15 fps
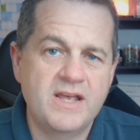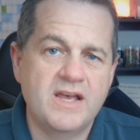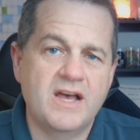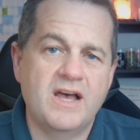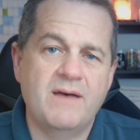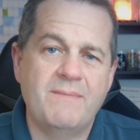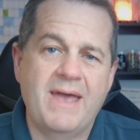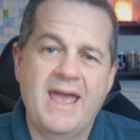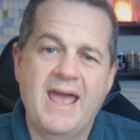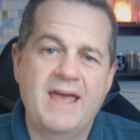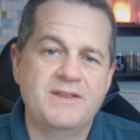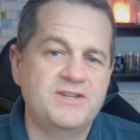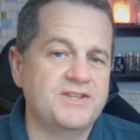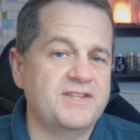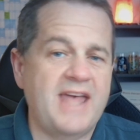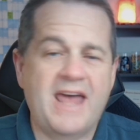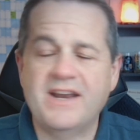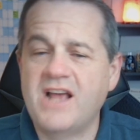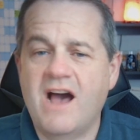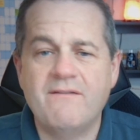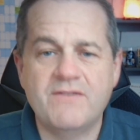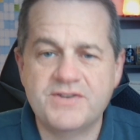and just had
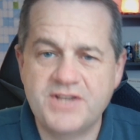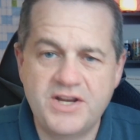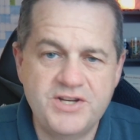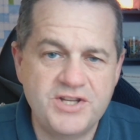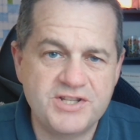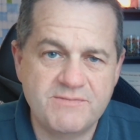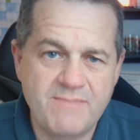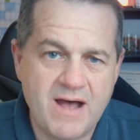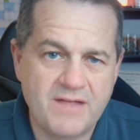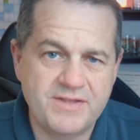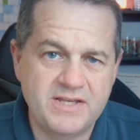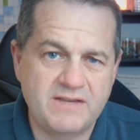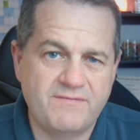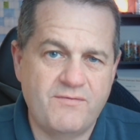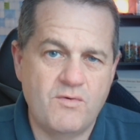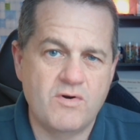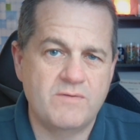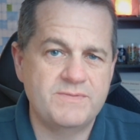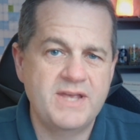conversations about these forms.